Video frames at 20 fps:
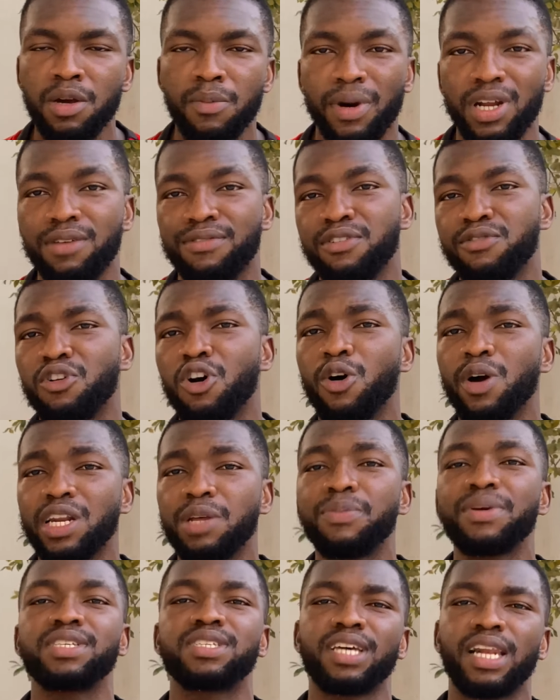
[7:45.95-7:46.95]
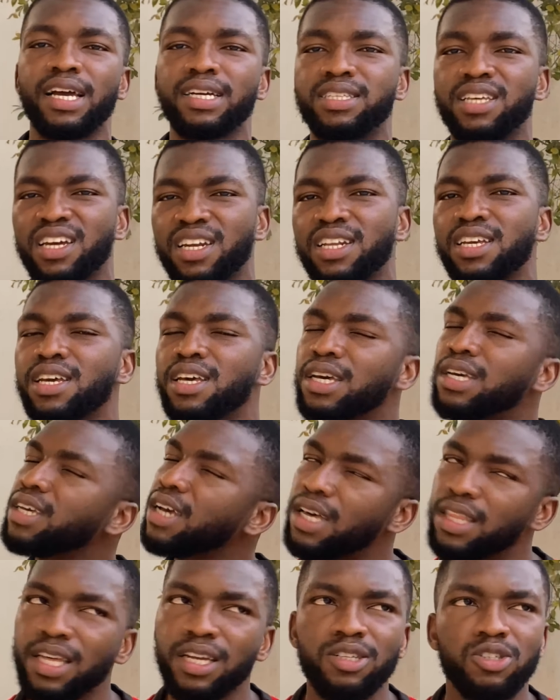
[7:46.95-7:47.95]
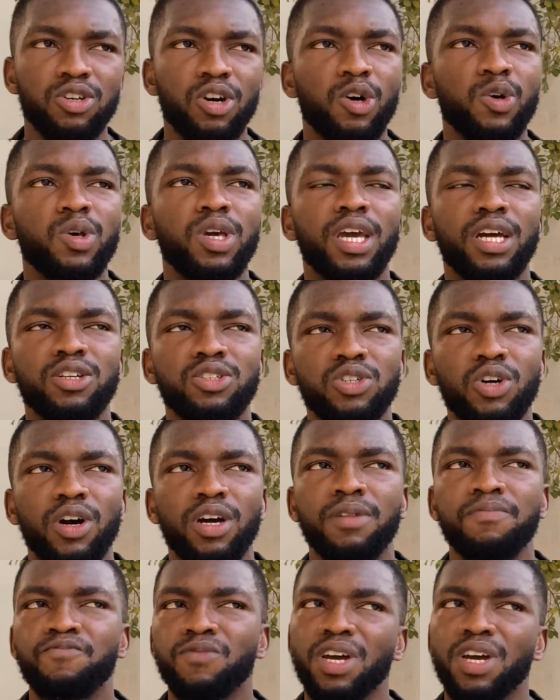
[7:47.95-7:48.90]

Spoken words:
But if you've already been selected, then sure, you can join.